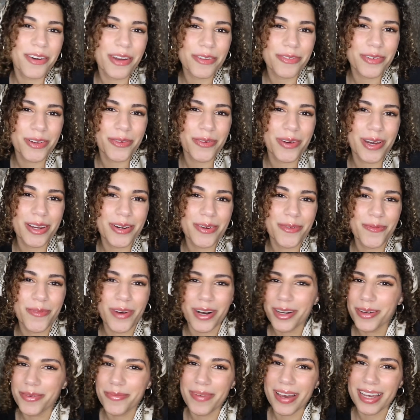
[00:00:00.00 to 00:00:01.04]
everyone,
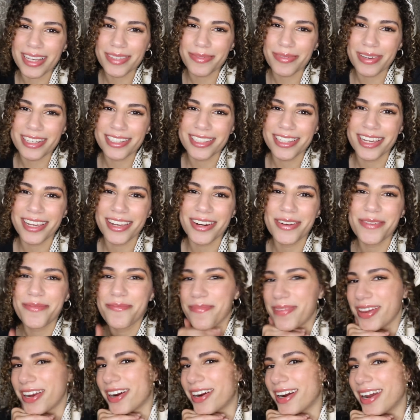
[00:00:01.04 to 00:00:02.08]
welcome back to my channel.
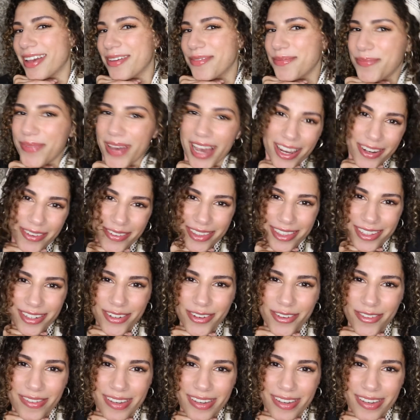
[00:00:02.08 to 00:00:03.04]
Mara, I'm back with a new